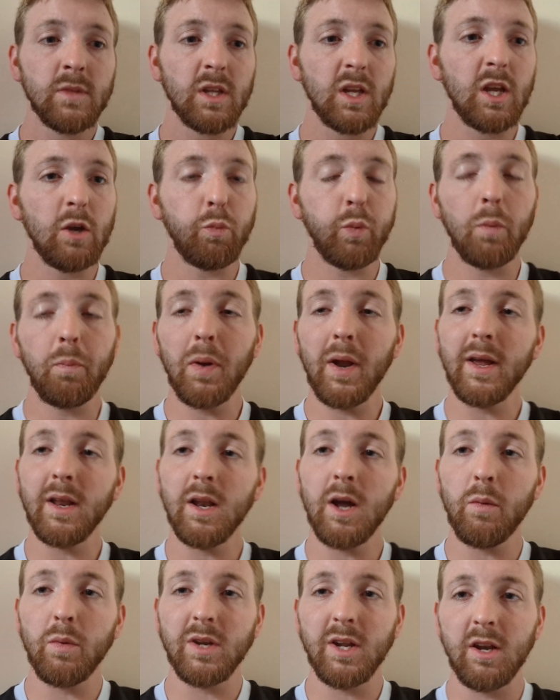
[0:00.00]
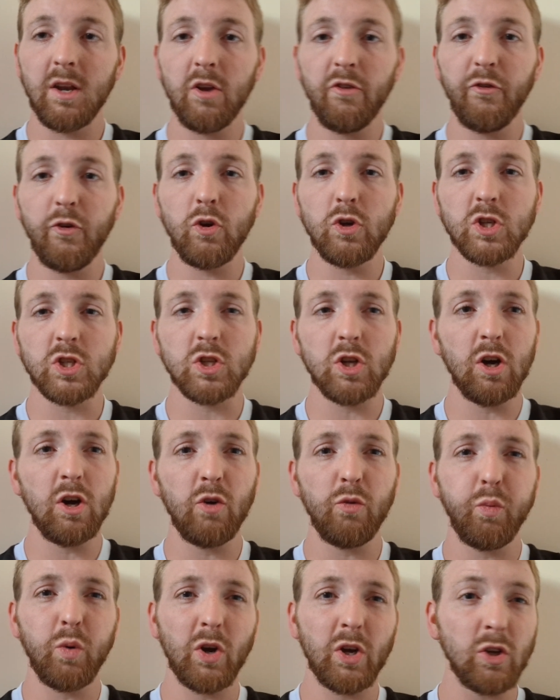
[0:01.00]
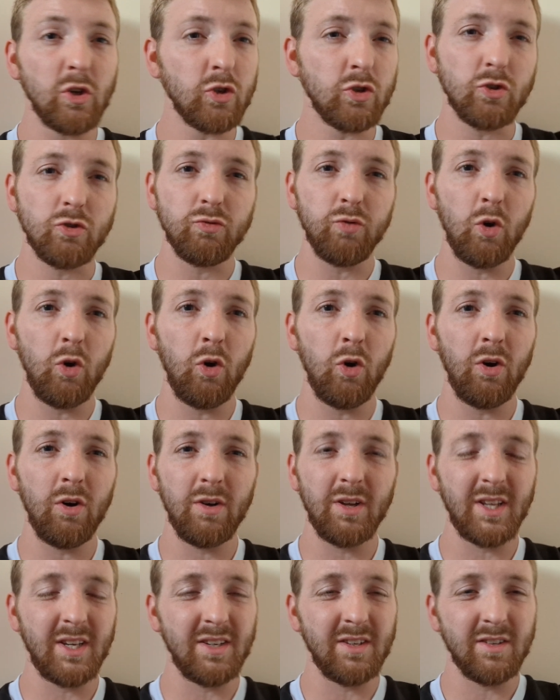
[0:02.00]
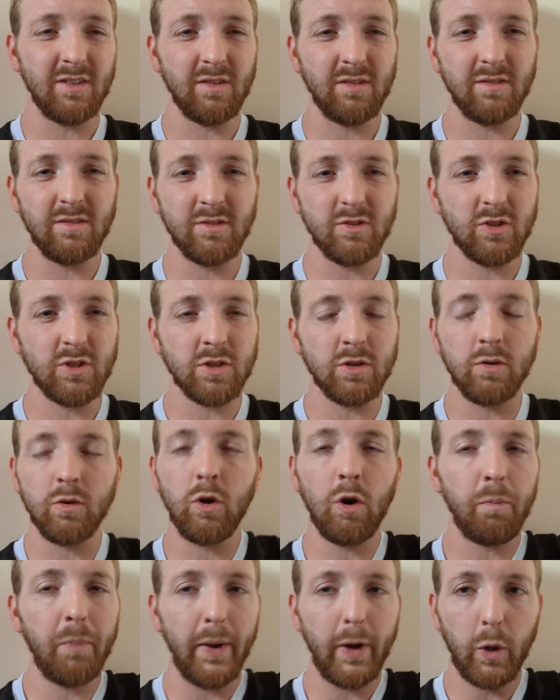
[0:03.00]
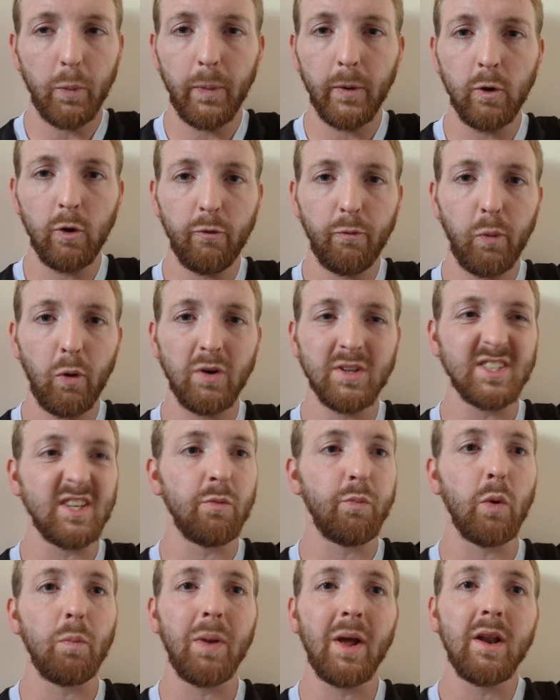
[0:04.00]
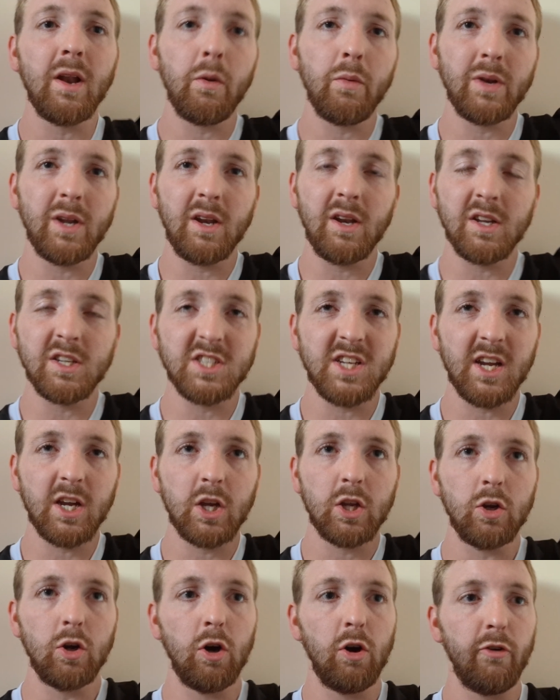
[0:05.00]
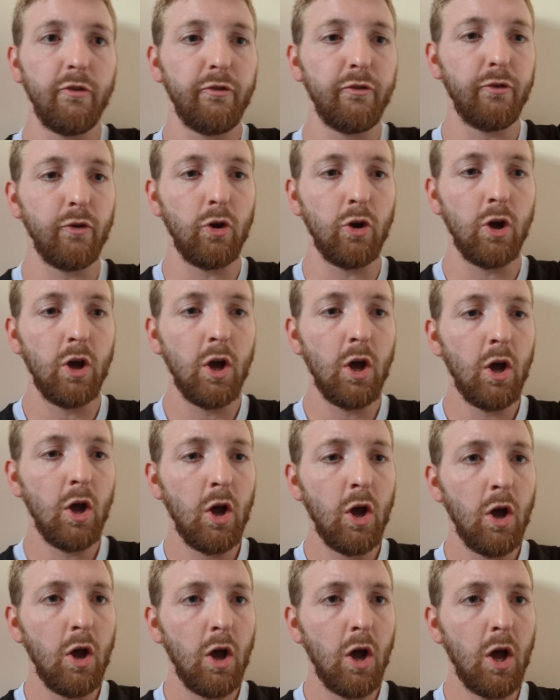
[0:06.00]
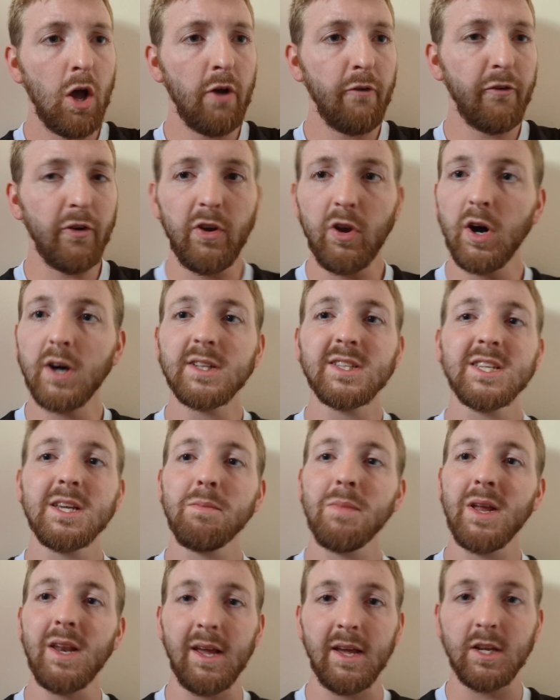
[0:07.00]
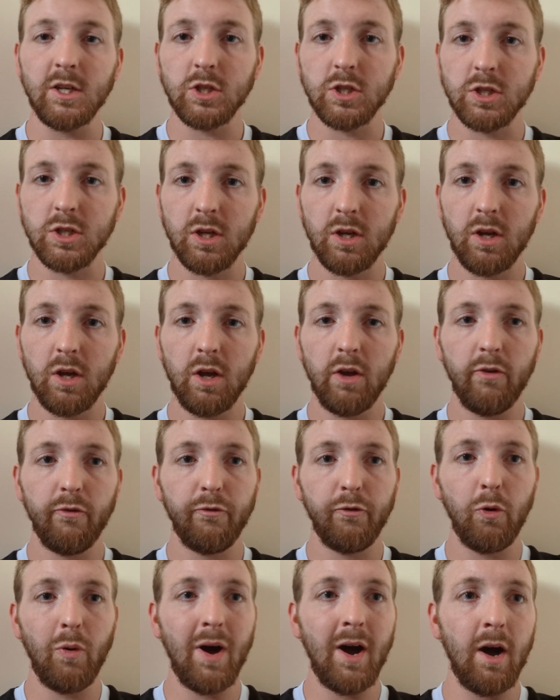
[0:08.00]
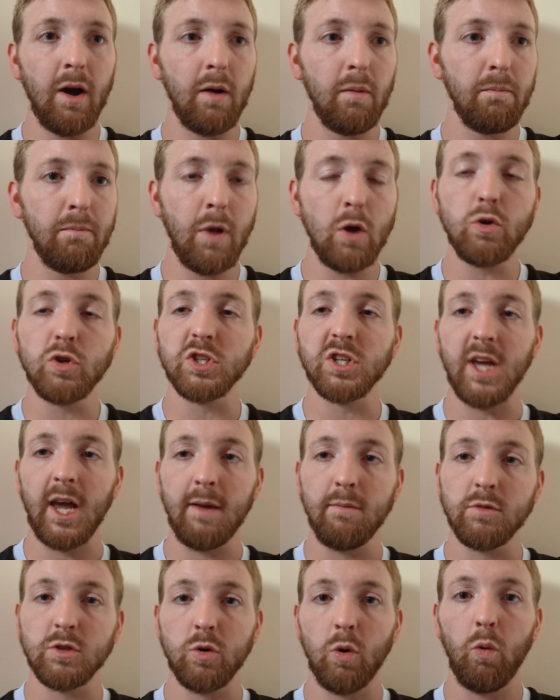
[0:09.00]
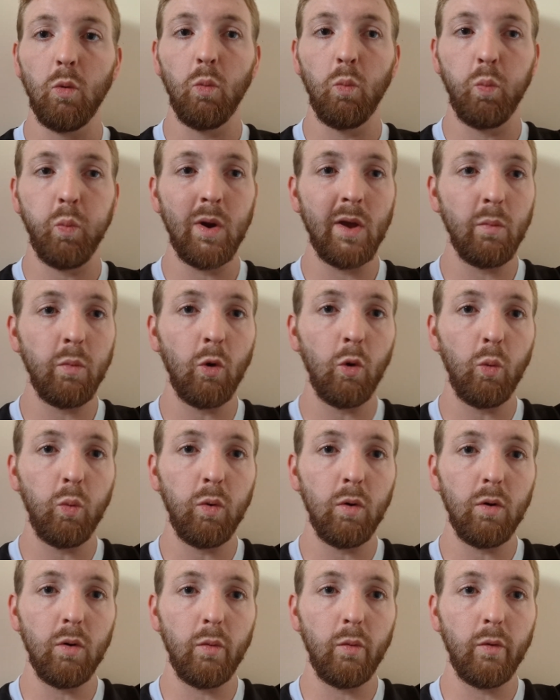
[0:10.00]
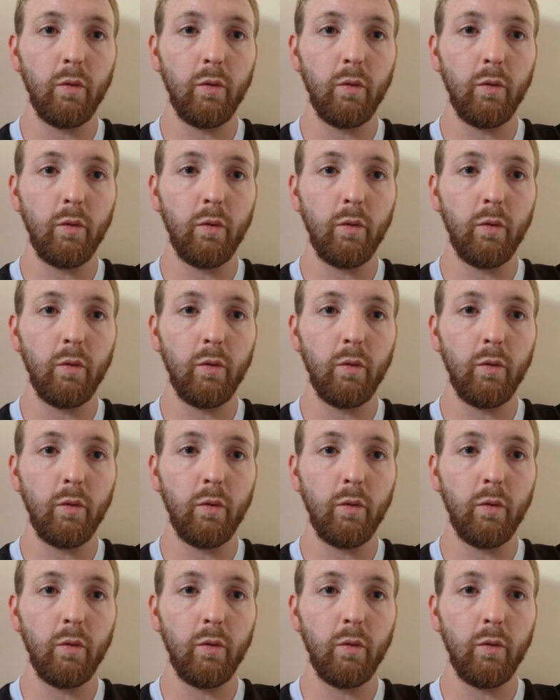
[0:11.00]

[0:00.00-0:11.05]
If we play like we did in the first half, we're going to draw and just not pick up enough points. If we play like we did in the second half for 90 minutes throughout most games, we will